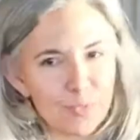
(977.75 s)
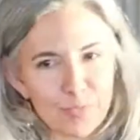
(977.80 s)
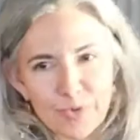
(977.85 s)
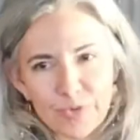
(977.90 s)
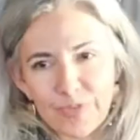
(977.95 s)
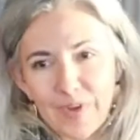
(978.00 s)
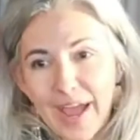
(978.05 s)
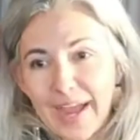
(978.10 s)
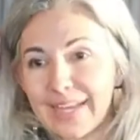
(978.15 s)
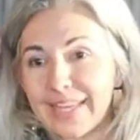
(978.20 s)

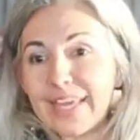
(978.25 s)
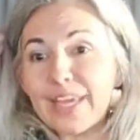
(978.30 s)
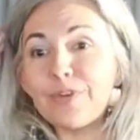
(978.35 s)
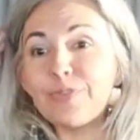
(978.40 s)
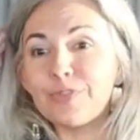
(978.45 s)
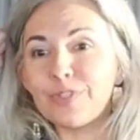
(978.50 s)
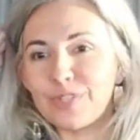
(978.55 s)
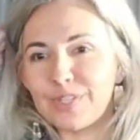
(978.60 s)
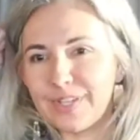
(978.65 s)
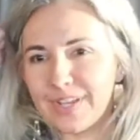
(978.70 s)
provide
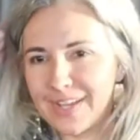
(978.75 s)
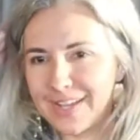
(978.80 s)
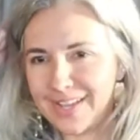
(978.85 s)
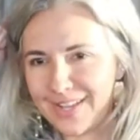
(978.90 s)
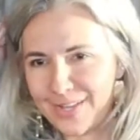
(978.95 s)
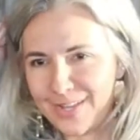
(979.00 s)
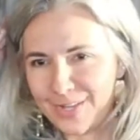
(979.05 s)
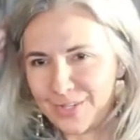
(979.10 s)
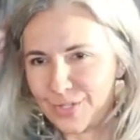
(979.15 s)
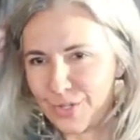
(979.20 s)
gifts
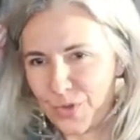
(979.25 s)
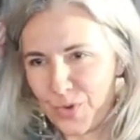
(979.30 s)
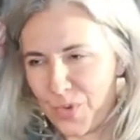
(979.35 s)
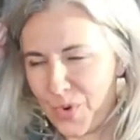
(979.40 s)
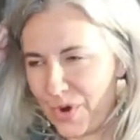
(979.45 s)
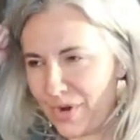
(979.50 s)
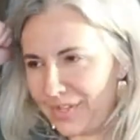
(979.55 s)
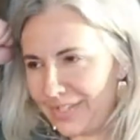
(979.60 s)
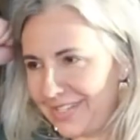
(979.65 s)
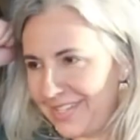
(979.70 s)
to the
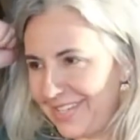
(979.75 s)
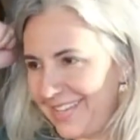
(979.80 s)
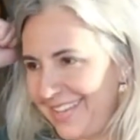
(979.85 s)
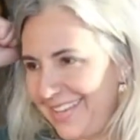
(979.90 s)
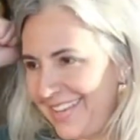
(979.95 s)
world.